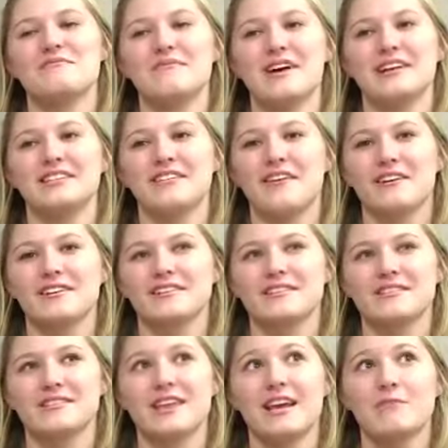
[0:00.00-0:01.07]
My
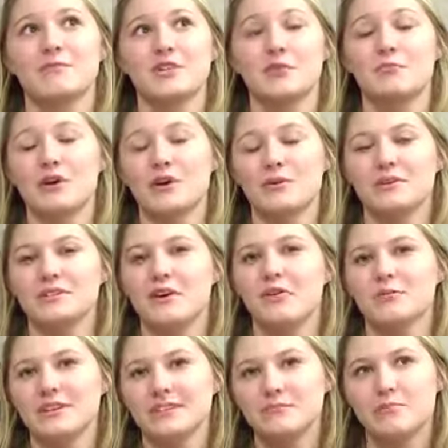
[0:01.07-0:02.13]
dogs' names are Bo and
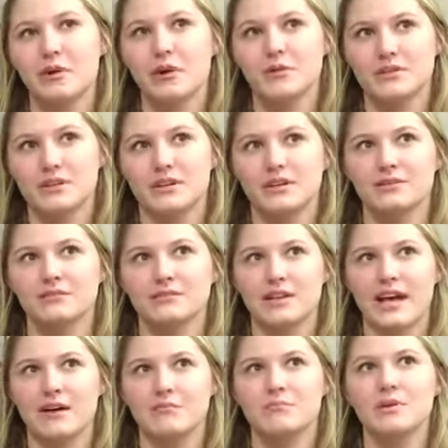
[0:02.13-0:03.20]
Toby. Bo's a
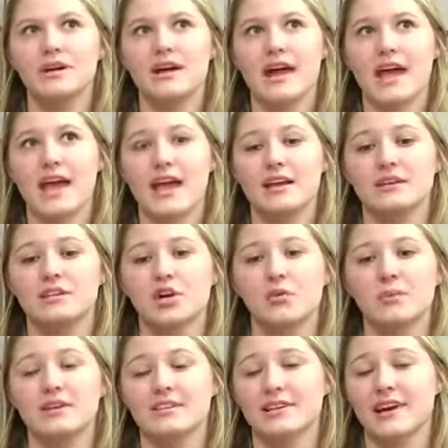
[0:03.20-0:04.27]
lab, and
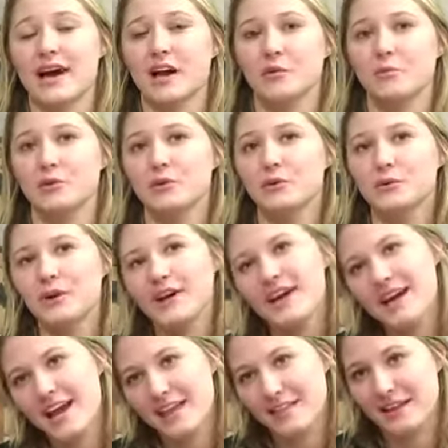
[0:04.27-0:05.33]
Toby's a cockapoo.
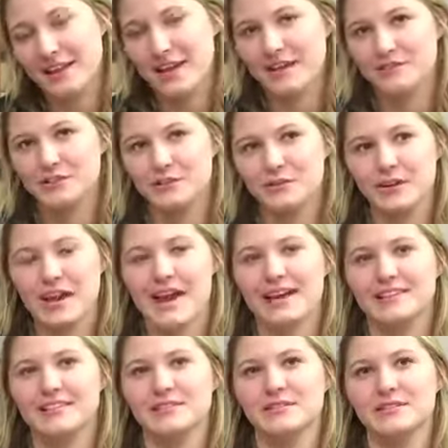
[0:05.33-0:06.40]
And then I have two
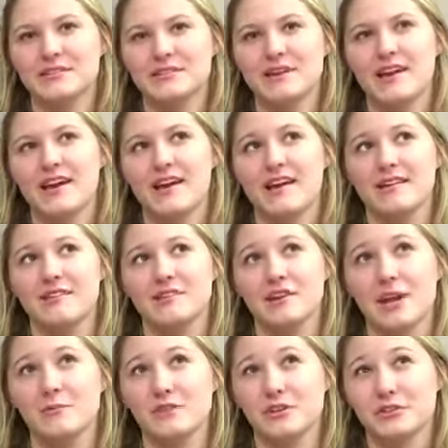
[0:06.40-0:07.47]
cats, and their
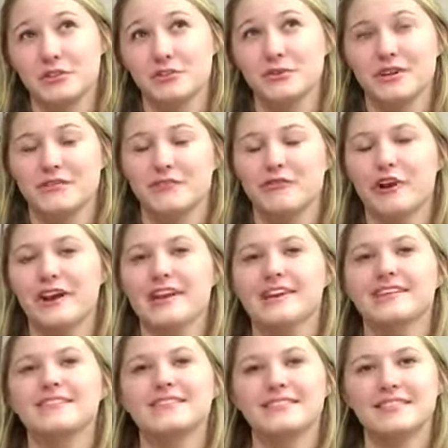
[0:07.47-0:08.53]
names are Duke and Freddie.
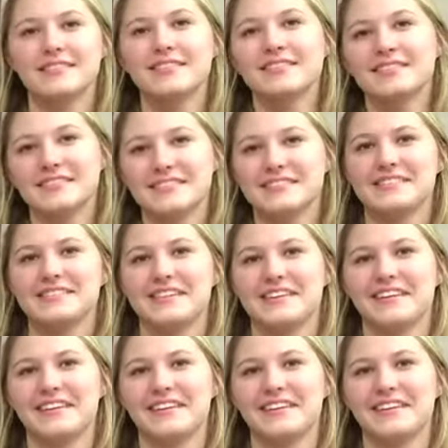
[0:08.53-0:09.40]
Yeah.